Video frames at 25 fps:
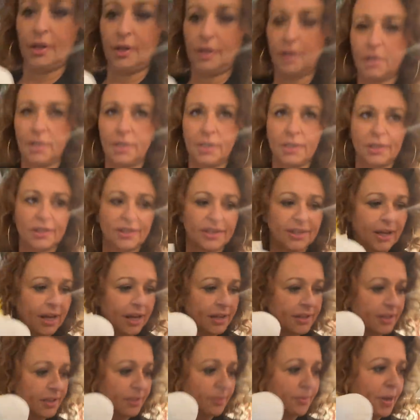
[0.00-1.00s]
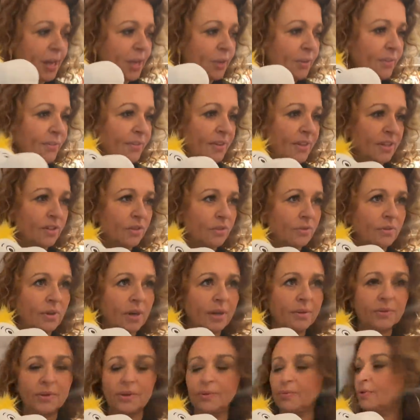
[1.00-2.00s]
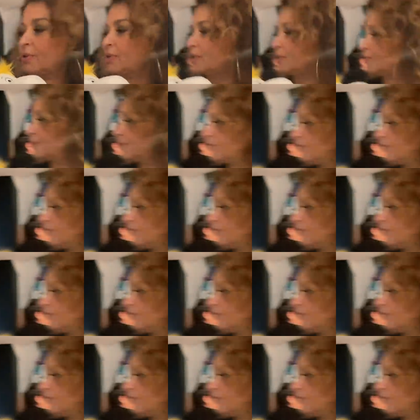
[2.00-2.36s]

Oh. Somehow everything's alright with the world and